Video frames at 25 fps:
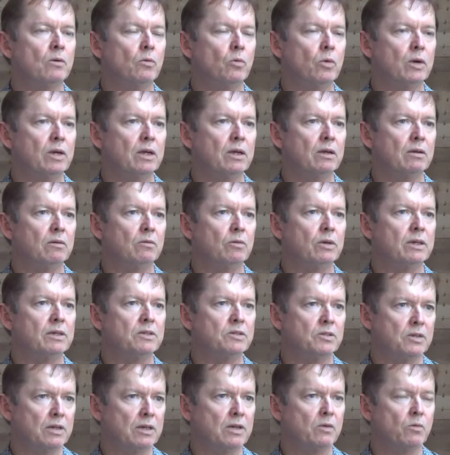we're
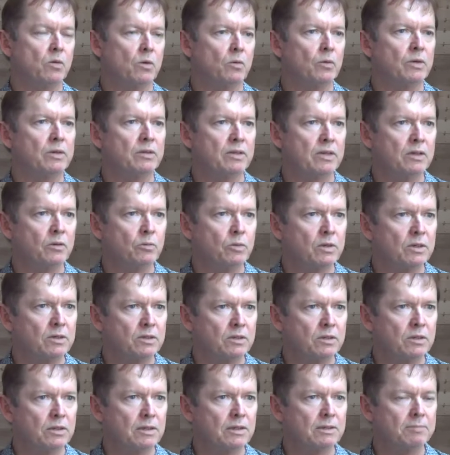seeing what we think we're
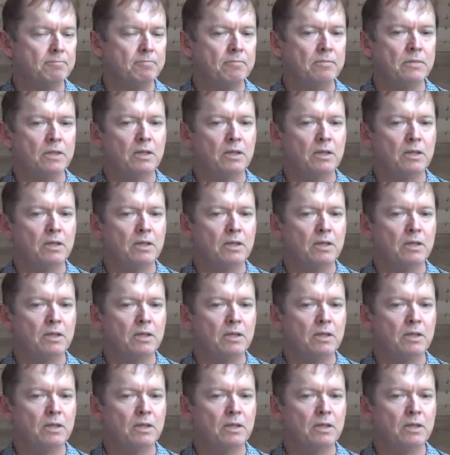seeing.